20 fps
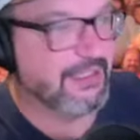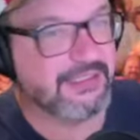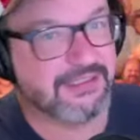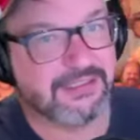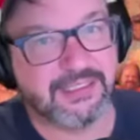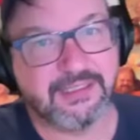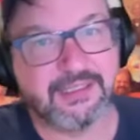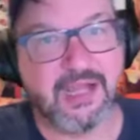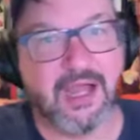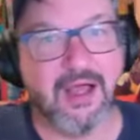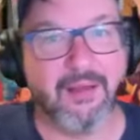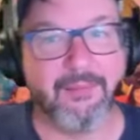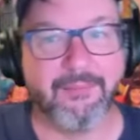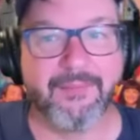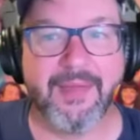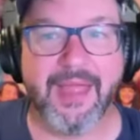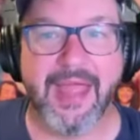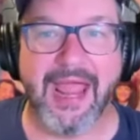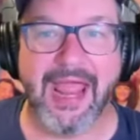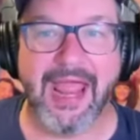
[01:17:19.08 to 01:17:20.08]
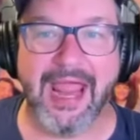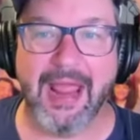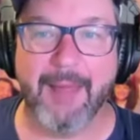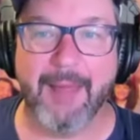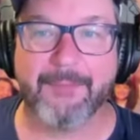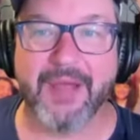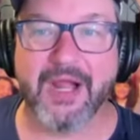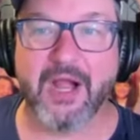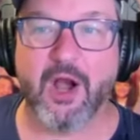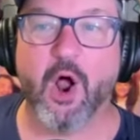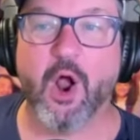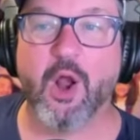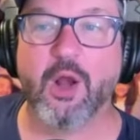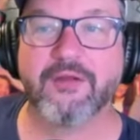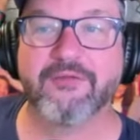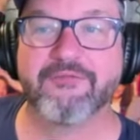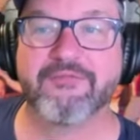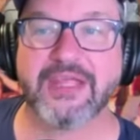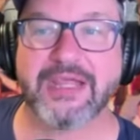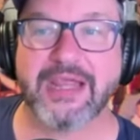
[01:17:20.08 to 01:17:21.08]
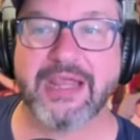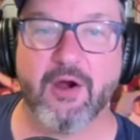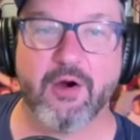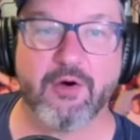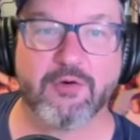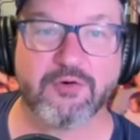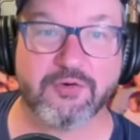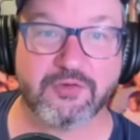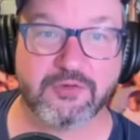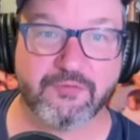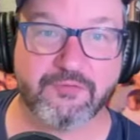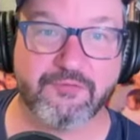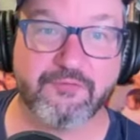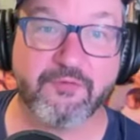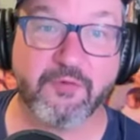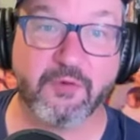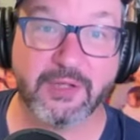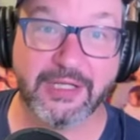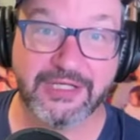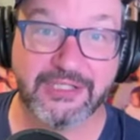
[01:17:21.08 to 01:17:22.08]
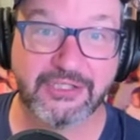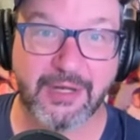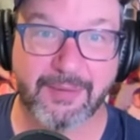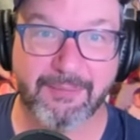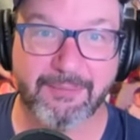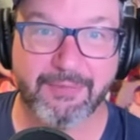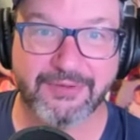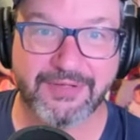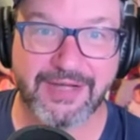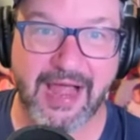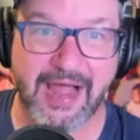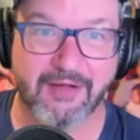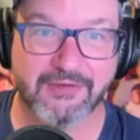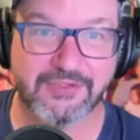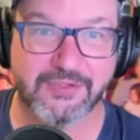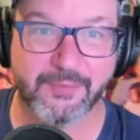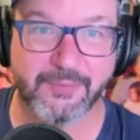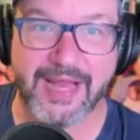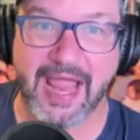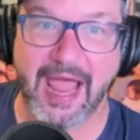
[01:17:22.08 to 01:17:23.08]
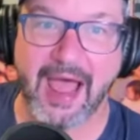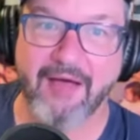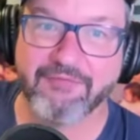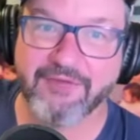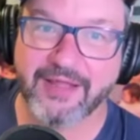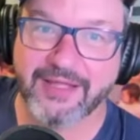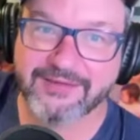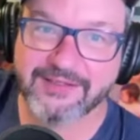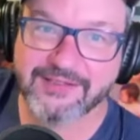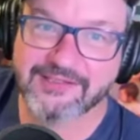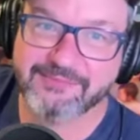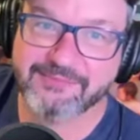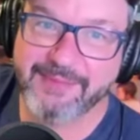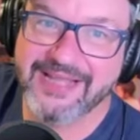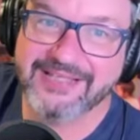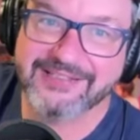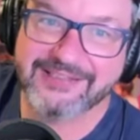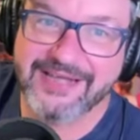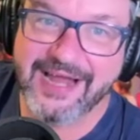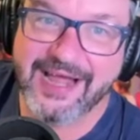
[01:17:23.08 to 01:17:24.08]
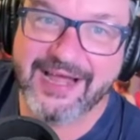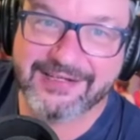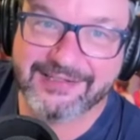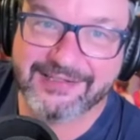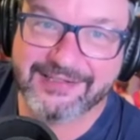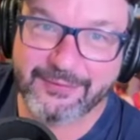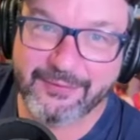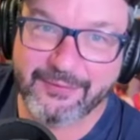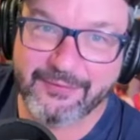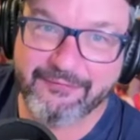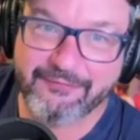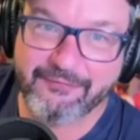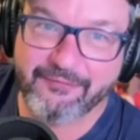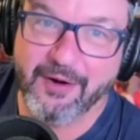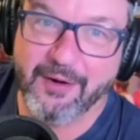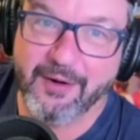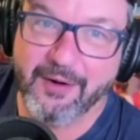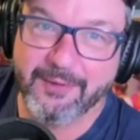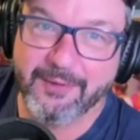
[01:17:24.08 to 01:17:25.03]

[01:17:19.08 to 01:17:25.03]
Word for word: sitcom, but all of the characters are fully jumbled now. So we have like the space dinosaur from